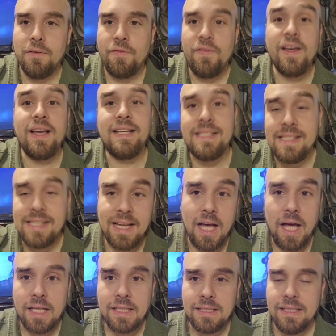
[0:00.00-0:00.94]
fixed
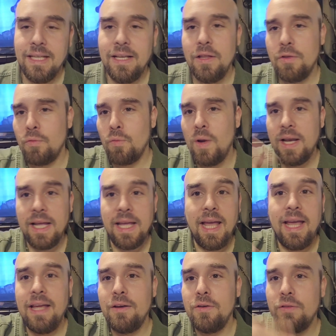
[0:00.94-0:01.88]
cut, you know, the
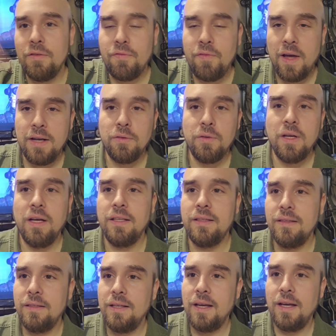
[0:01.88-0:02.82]
Renegade or the final
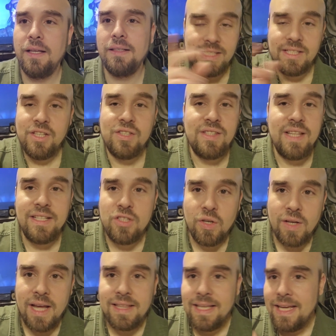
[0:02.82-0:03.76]
cut. It's just they
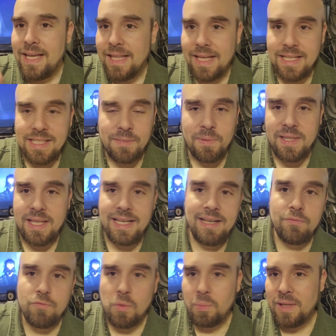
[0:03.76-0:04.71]
took out the aliens, but they
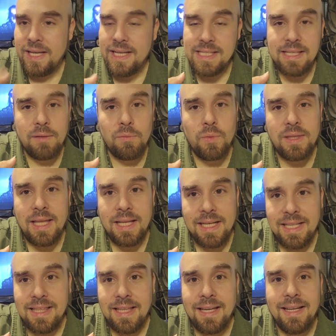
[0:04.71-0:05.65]
didn't replace it with
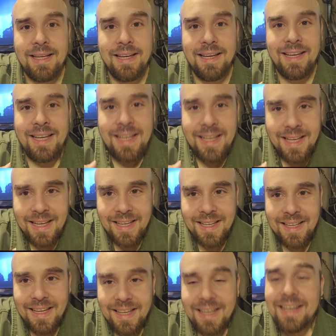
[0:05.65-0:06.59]
anything.
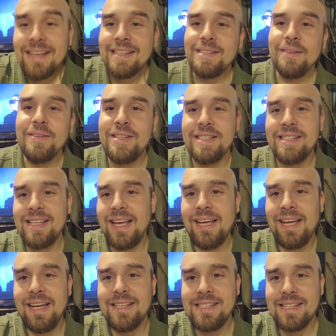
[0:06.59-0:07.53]
So it's just
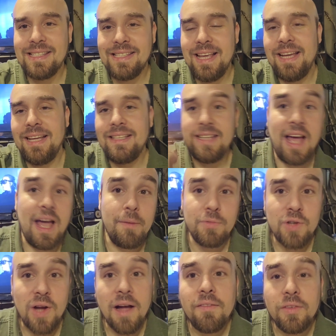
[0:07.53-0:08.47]
like
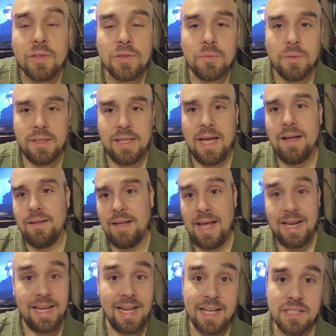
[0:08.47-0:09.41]
time travel without
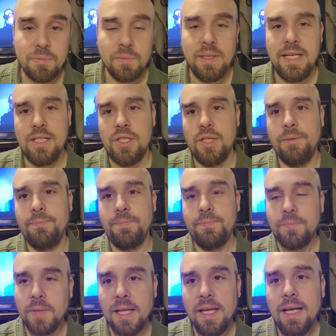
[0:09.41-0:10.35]
any explanation.